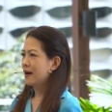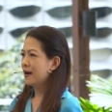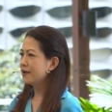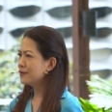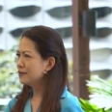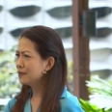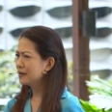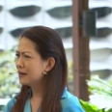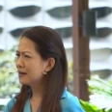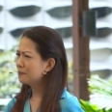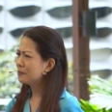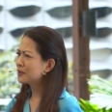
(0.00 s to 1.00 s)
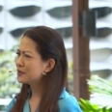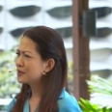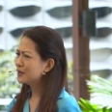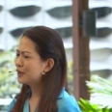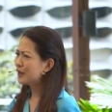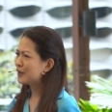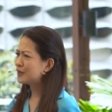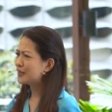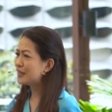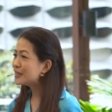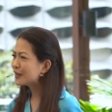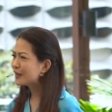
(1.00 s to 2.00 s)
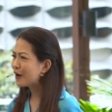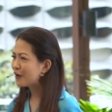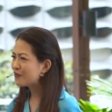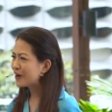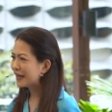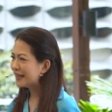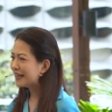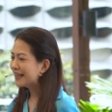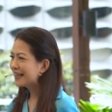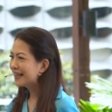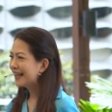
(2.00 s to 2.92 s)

Are you a person that is easily offended?